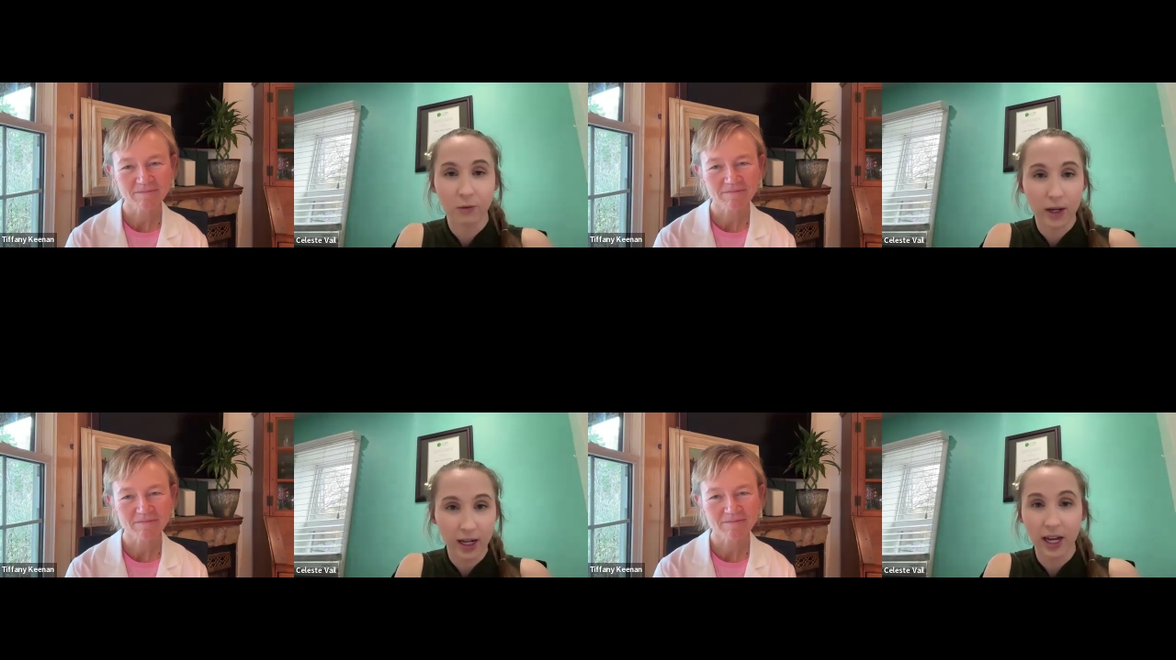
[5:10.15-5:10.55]

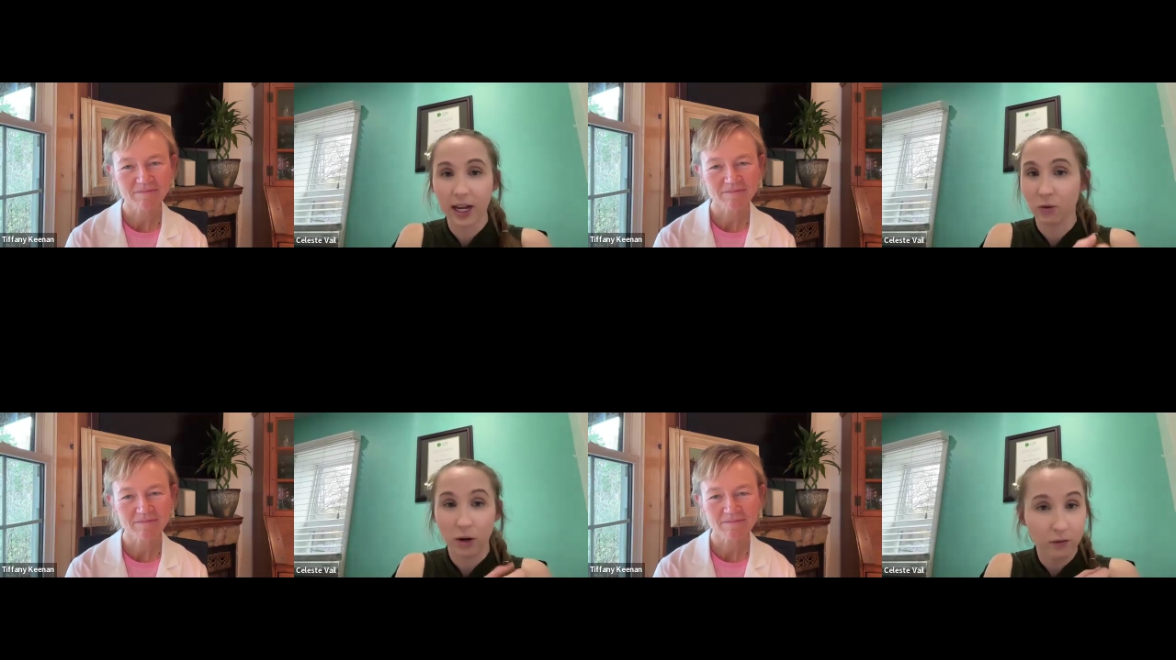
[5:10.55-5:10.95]
Speaker 1: If we can
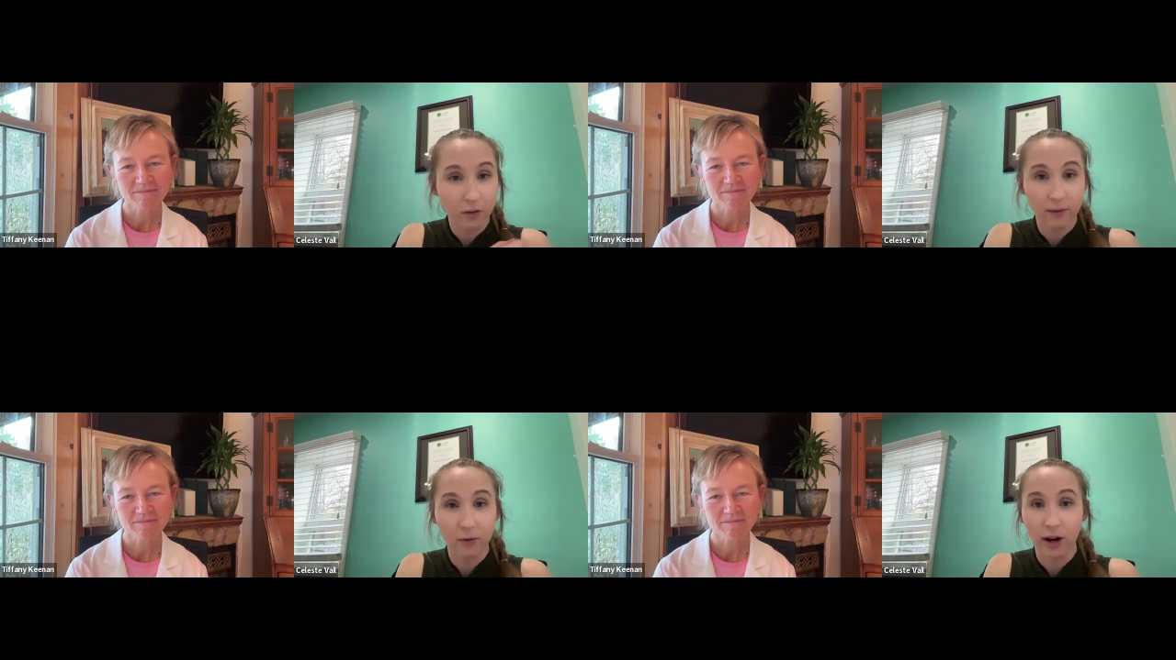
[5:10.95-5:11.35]
get
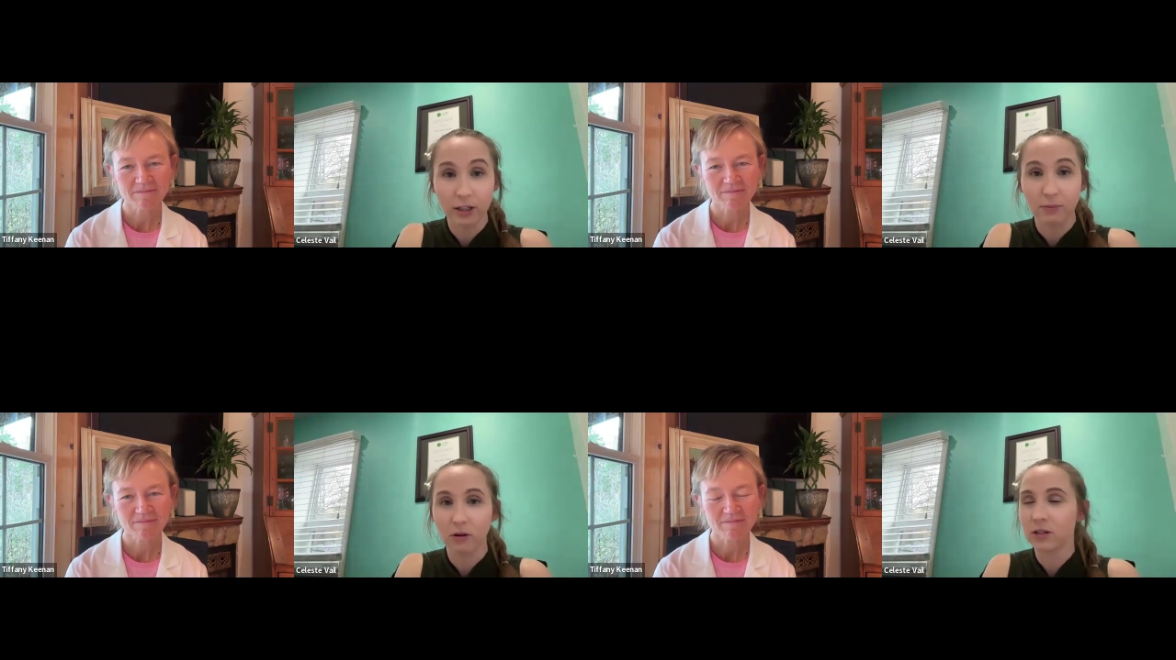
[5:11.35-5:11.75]
25
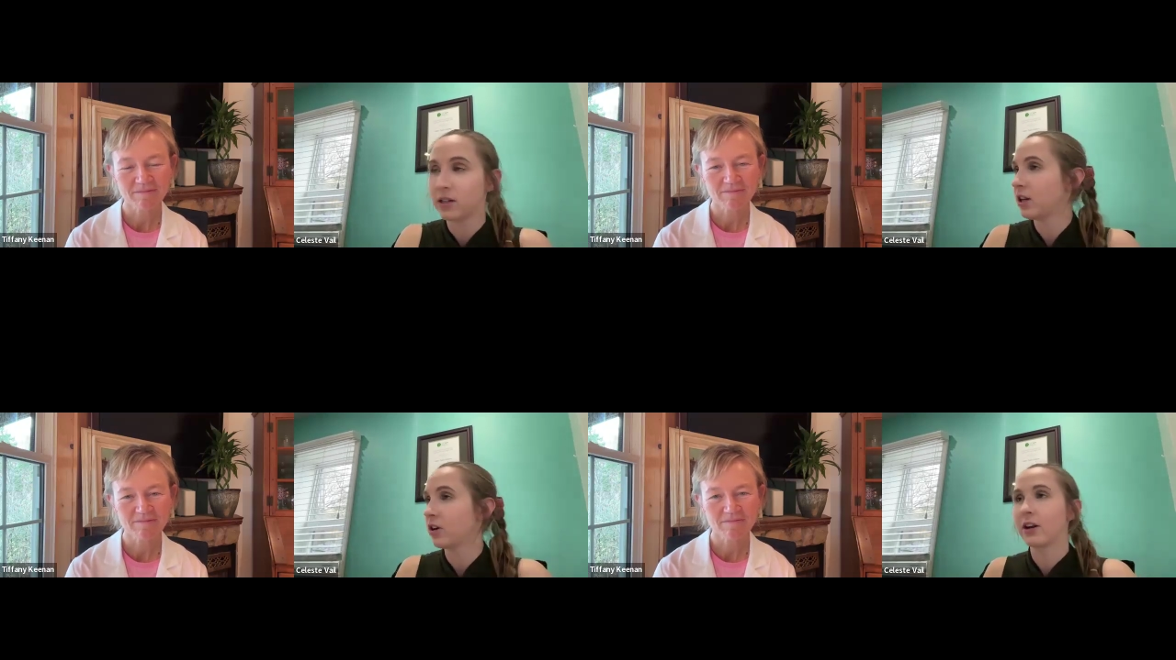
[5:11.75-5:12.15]
grams of protein in,